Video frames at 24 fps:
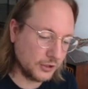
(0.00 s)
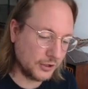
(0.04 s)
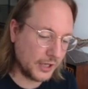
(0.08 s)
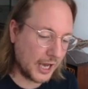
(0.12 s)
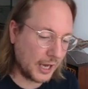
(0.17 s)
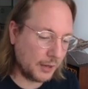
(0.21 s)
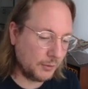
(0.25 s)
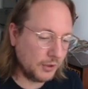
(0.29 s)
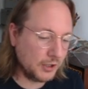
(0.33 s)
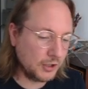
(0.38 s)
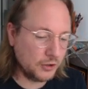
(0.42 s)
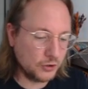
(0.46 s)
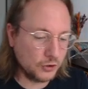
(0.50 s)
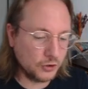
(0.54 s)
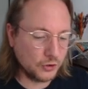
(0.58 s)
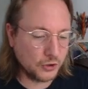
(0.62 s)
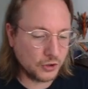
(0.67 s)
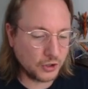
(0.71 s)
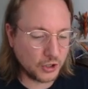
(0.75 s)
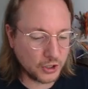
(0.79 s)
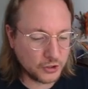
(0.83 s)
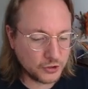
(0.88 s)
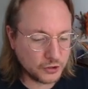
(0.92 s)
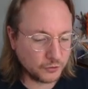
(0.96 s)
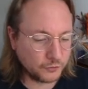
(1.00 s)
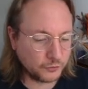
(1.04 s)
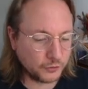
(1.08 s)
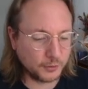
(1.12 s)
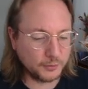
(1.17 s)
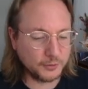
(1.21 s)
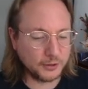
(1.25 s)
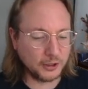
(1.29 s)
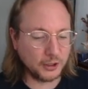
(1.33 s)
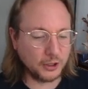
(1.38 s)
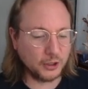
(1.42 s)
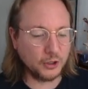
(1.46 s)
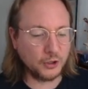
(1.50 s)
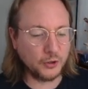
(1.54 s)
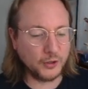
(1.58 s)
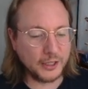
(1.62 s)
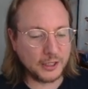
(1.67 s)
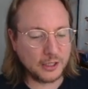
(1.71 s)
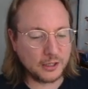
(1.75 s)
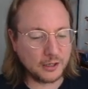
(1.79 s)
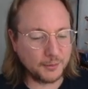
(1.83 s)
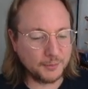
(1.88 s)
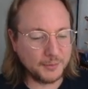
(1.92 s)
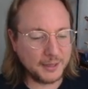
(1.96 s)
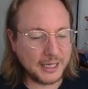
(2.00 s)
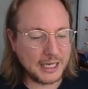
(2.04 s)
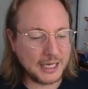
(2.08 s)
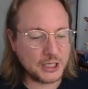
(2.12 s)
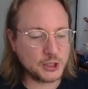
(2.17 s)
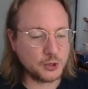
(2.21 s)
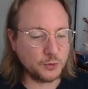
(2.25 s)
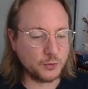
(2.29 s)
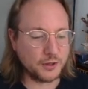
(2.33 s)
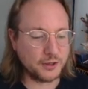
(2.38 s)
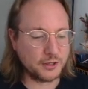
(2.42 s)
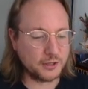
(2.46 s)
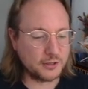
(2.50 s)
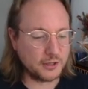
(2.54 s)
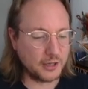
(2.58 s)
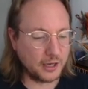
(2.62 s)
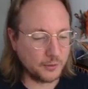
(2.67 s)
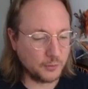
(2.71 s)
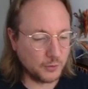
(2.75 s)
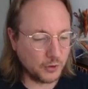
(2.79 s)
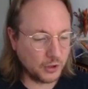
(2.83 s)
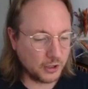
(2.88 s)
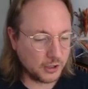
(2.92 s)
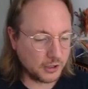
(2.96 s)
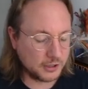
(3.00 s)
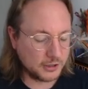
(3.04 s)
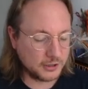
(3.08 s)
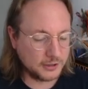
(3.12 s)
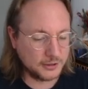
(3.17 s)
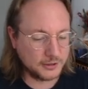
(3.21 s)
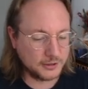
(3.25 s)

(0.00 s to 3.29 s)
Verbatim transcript: I want to do Contract from Below in combination with the Time Walk.